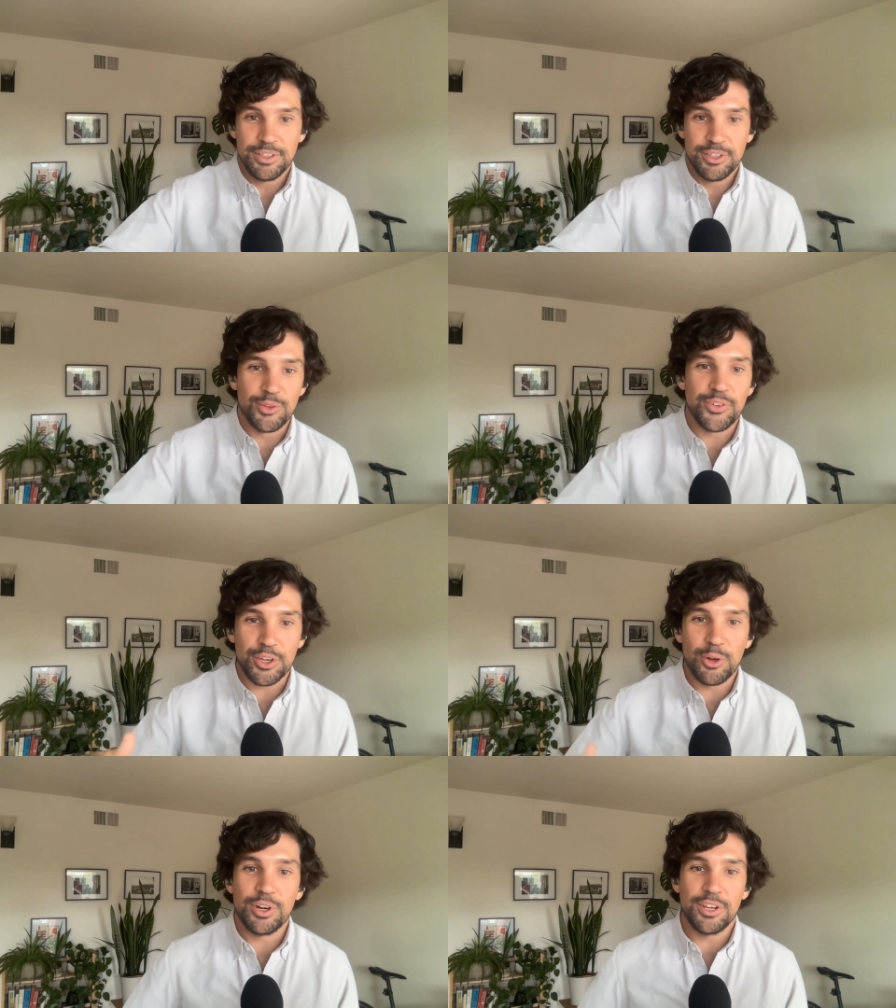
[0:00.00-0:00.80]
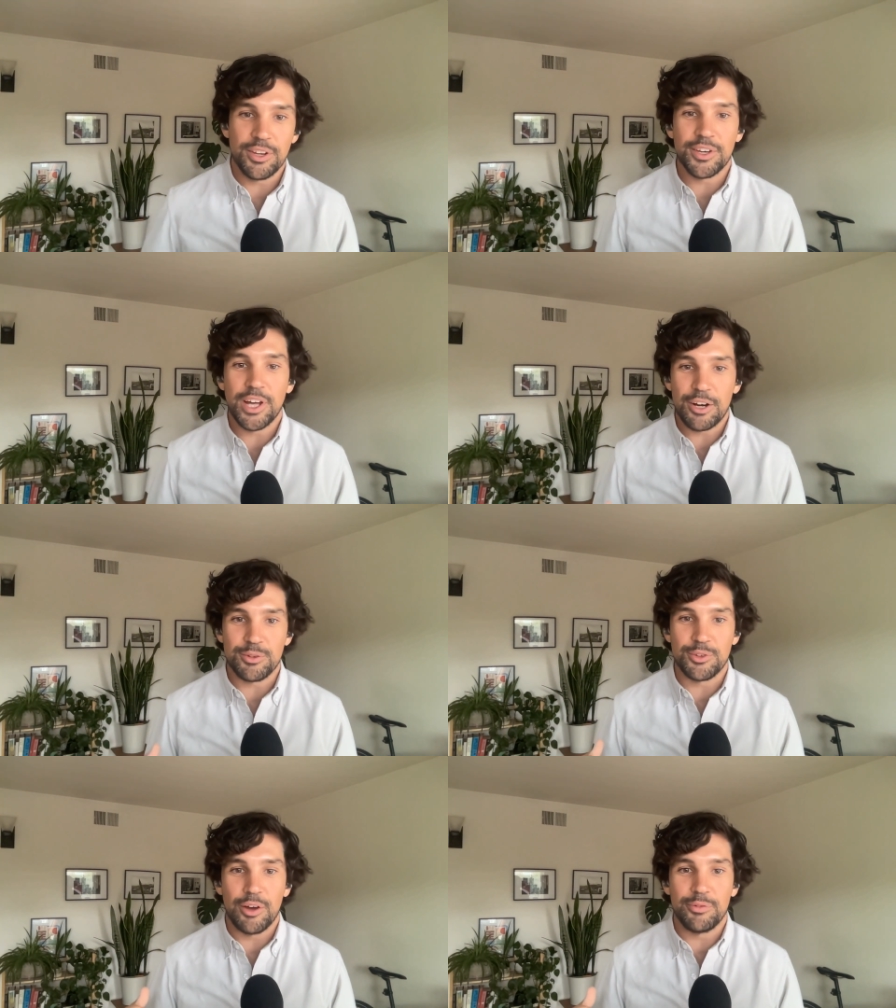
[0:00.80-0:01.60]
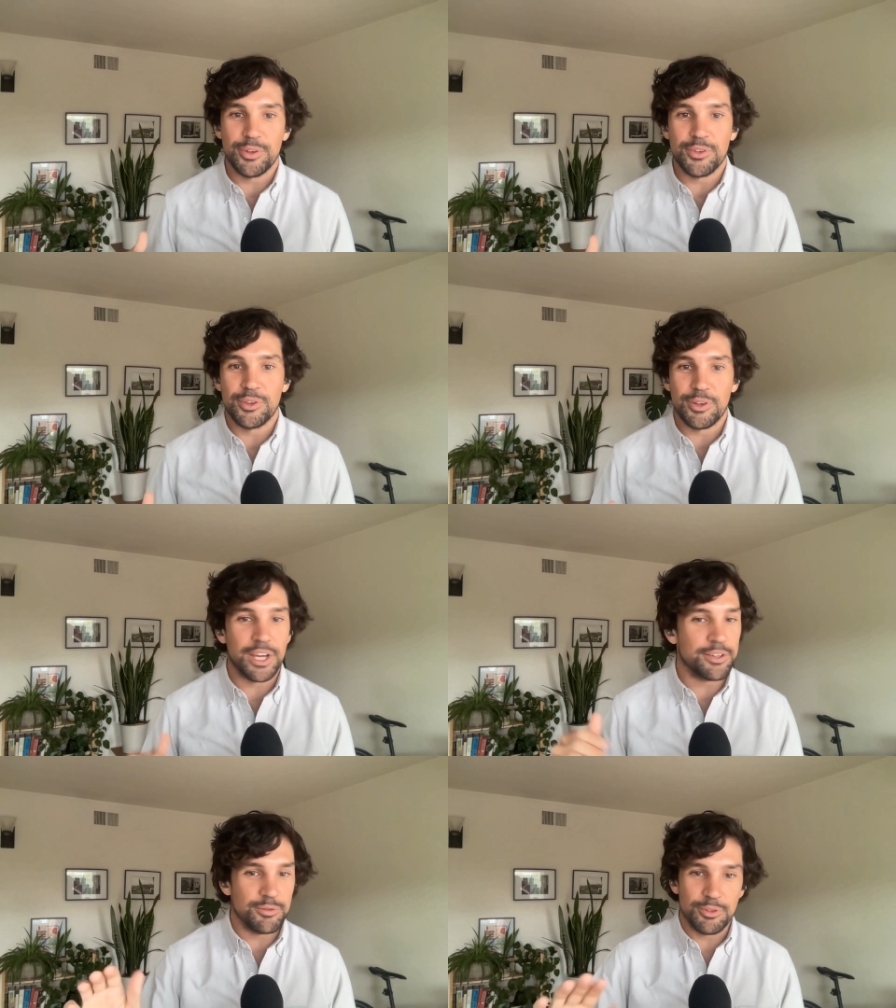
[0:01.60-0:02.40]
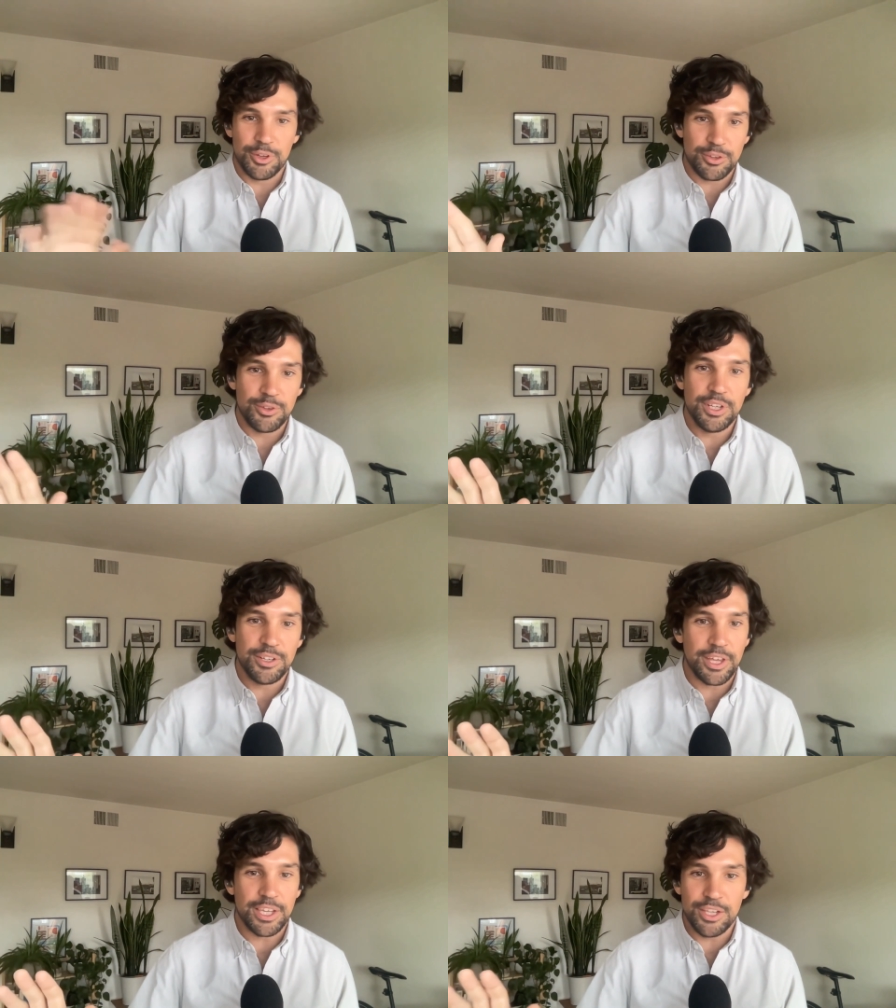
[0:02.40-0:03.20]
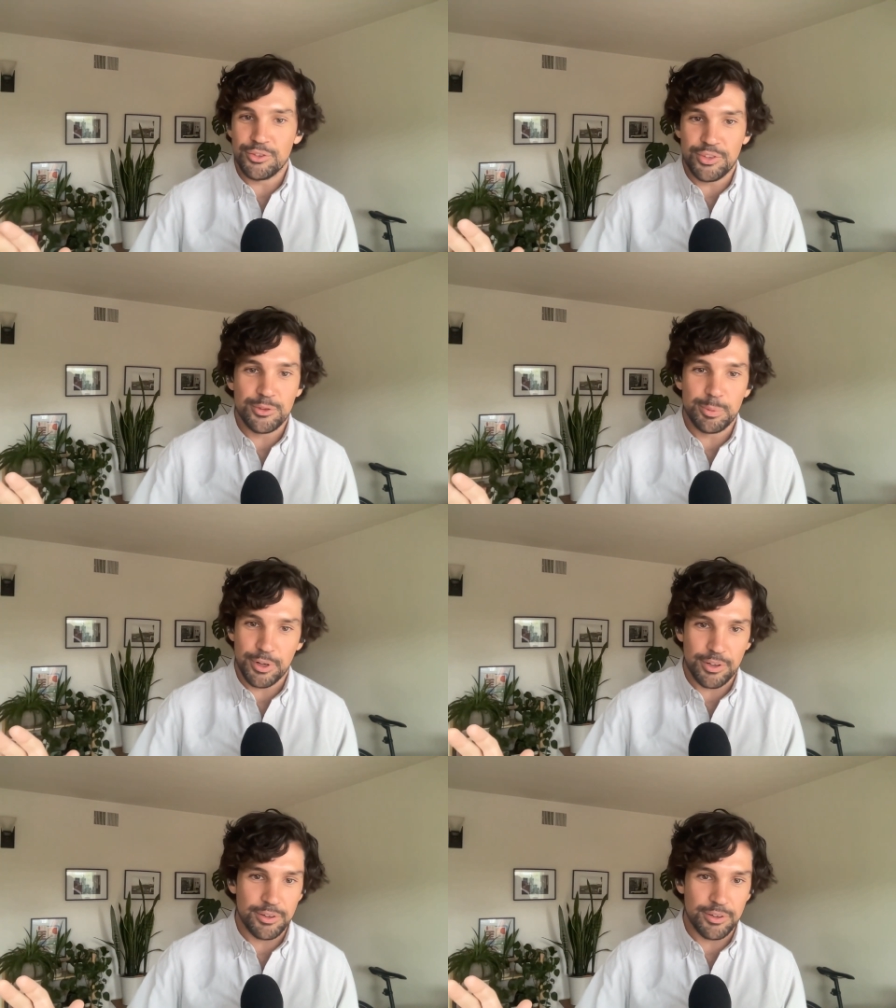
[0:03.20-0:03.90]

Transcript: You know, it's like going into the doctor's office and they're like, look, you need to like eat a cheeseburger